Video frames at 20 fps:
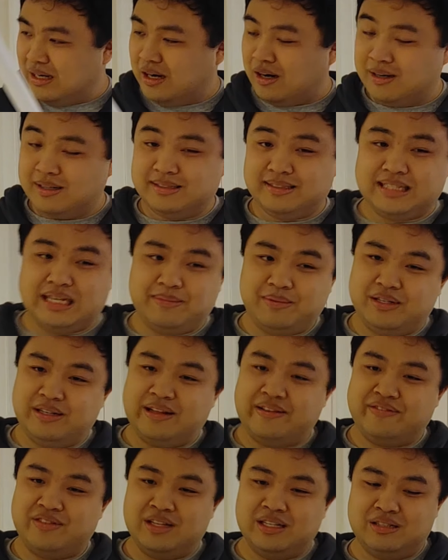ArtSaber,
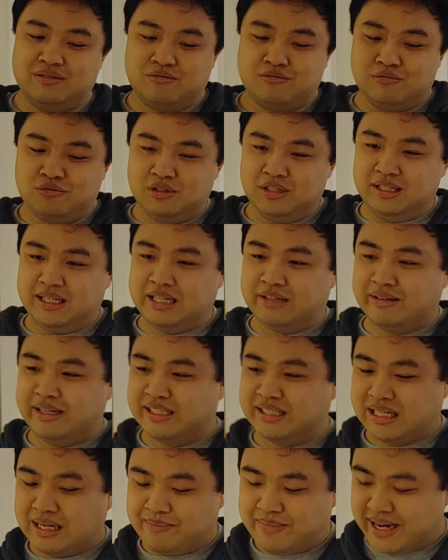they've done a really great
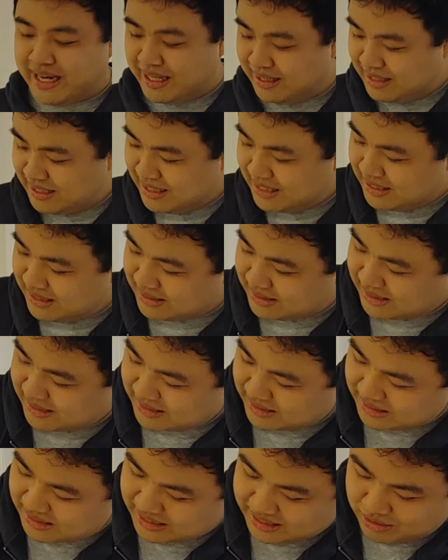job making these.
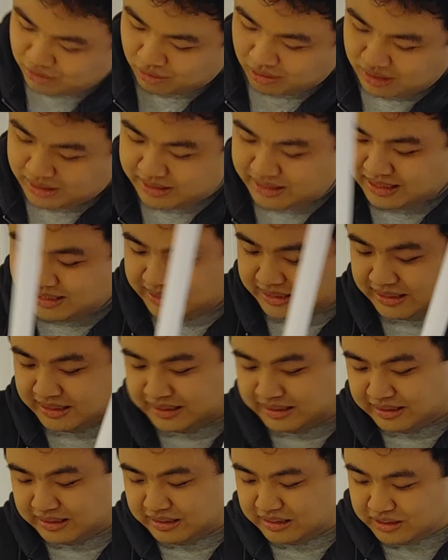Like the quality is
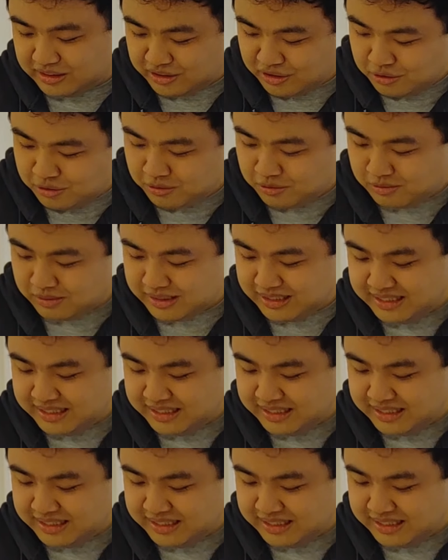just so